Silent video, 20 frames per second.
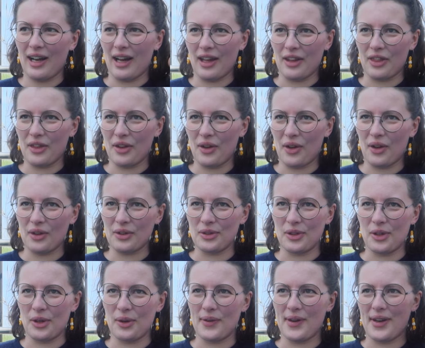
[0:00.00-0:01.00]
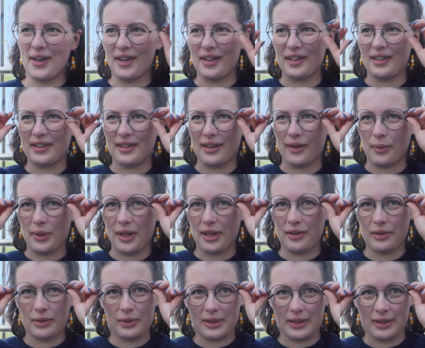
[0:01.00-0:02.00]
I thought you know what the
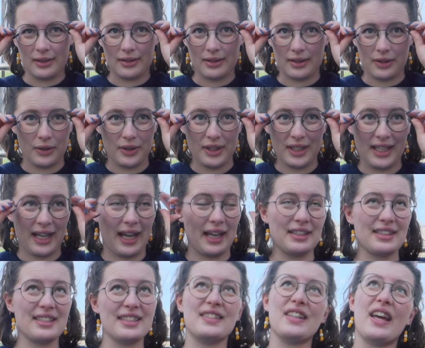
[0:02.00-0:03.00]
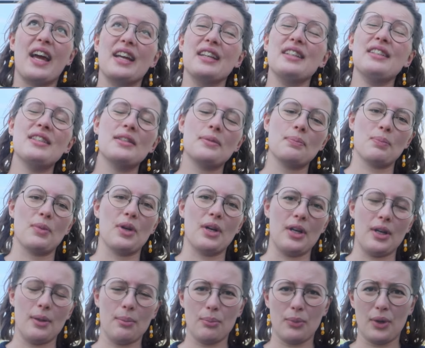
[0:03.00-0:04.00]
weather is good again today
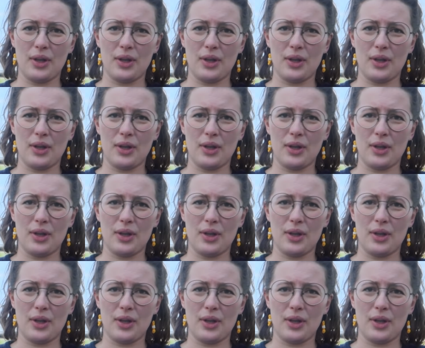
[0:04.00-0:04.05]
um,